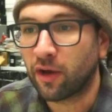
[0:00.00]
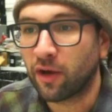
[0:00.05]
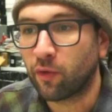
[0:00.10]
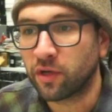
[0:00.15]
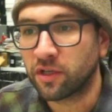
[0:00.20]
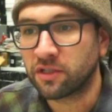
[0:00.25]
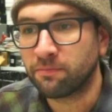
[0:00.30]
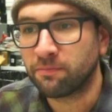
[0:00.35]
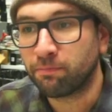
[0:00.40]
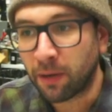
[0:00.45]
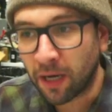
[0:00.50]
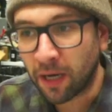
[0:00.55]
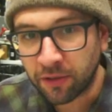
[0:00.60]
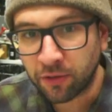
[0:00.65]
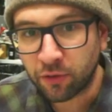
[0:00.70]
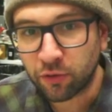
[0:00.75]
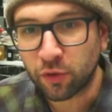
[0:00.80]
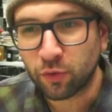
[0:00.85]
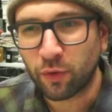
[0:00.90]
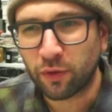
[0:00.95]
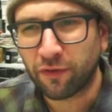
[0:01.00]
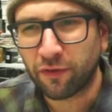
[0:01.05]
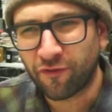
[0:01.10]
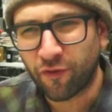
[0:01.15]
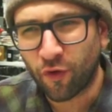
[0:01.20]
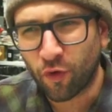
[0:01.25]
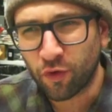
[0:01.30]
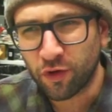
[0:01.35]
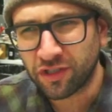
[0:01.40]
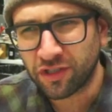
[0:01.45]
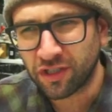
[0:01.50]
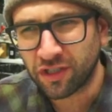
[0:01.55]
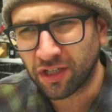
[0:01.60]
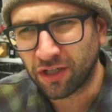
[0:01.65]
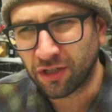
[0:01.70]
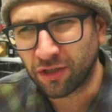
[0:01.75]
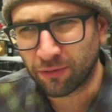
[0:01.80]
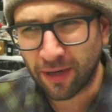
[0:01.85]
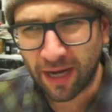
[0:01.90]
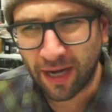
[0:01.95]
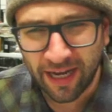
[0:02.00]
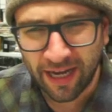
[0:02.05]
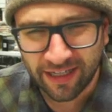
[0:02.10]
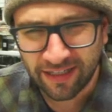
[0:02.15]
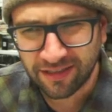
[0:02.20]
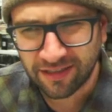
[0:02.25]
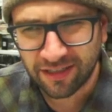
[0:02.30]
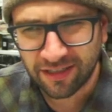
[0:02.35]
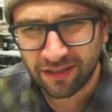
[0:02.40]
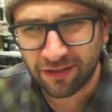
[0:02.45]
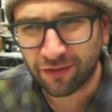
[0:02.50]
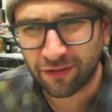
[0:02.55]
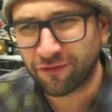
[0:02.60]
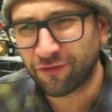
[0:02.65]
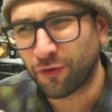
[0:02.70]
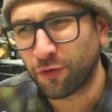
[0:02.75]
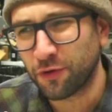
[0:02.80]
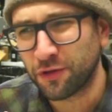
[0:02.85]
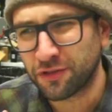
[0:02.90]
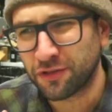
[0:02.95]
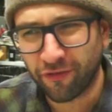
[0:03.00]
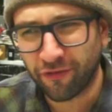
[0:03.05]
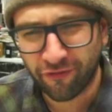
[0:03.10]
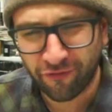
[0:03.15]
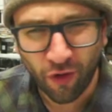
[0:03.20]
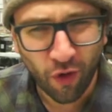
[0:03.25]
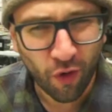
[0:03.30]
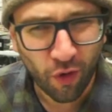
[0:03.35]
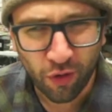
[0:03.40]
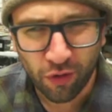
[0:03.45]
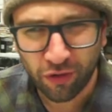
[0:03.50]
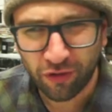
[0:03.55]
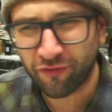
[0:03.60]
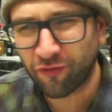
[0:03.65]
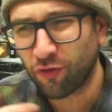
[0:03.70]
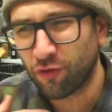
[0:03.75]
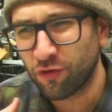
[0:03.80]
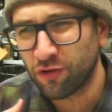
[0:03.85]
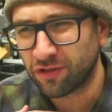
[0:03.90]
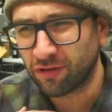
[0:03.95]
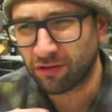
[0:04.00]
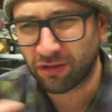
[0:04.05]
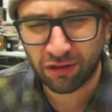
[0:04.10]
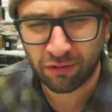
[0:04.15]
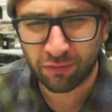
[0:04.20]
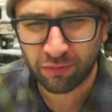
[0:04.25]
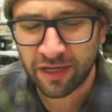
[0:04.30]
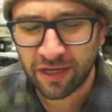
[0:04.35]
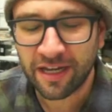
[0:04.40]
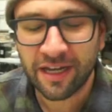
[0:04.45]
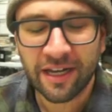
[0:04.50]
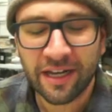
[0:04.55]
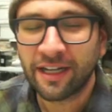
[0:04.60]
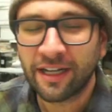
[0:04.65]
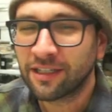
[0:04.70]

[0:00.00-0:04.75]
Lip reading: was bundled with Forza Horizon or Forza 4 or Forza 3,